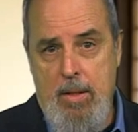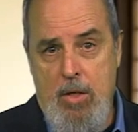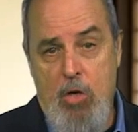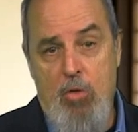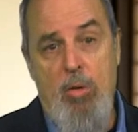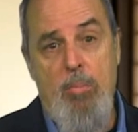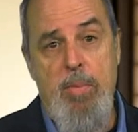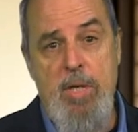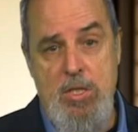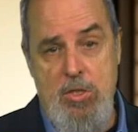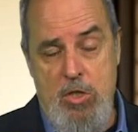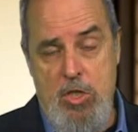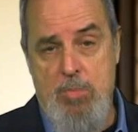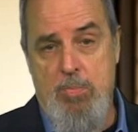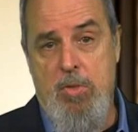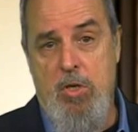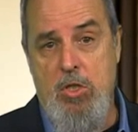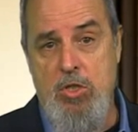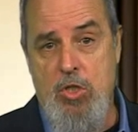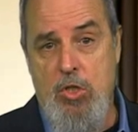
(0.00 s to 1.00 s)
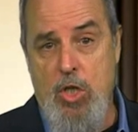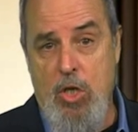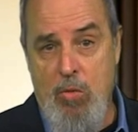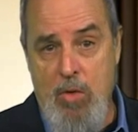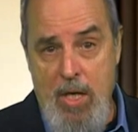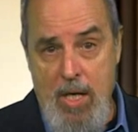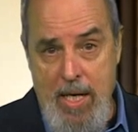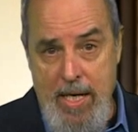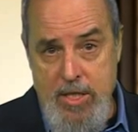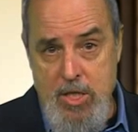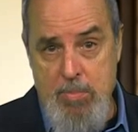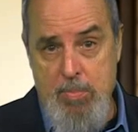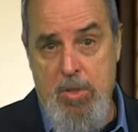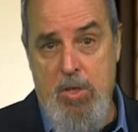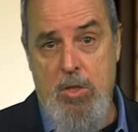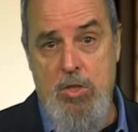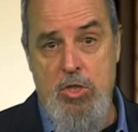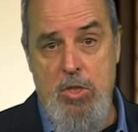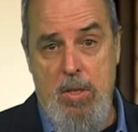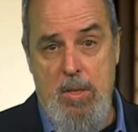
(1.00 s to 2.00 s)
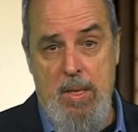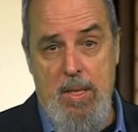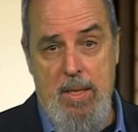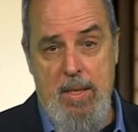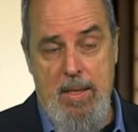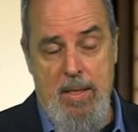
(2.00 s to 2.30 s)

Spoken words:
You're a business person. You're a nice person.